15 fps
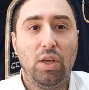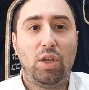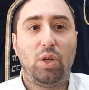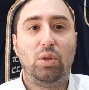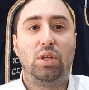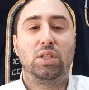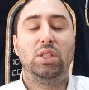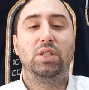You
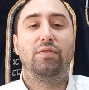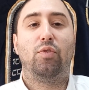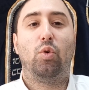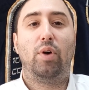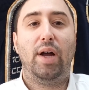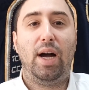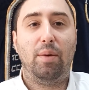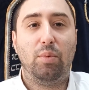distance
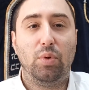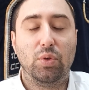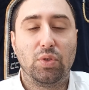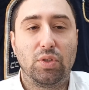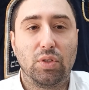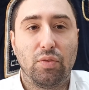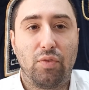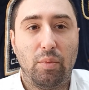4
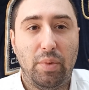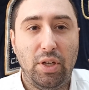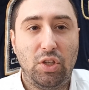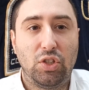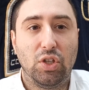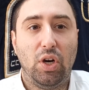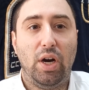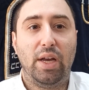amos from each
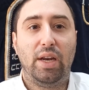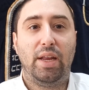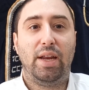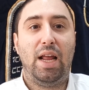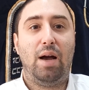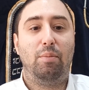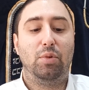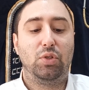side, and
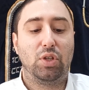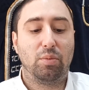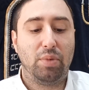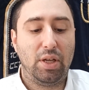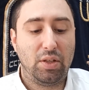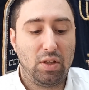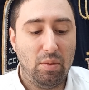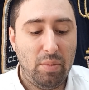8 amos you can
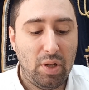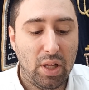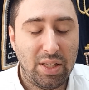plant in the middle.